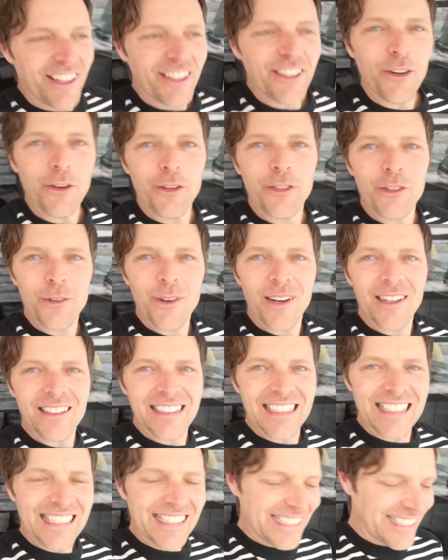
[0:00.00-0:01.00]
go through our
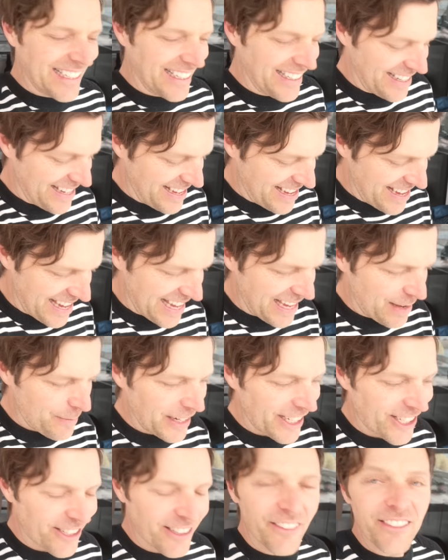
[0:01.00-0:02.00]
list and
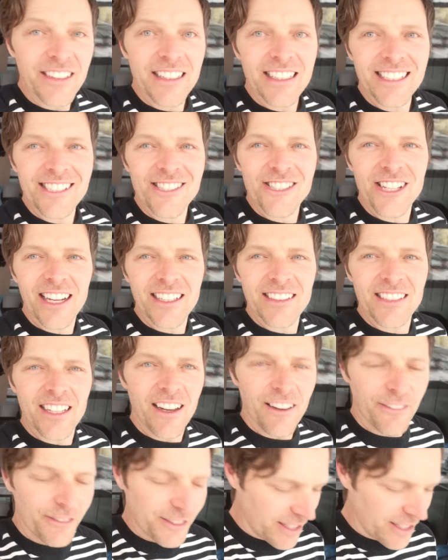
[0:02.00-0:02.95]
make sure everything's checked off.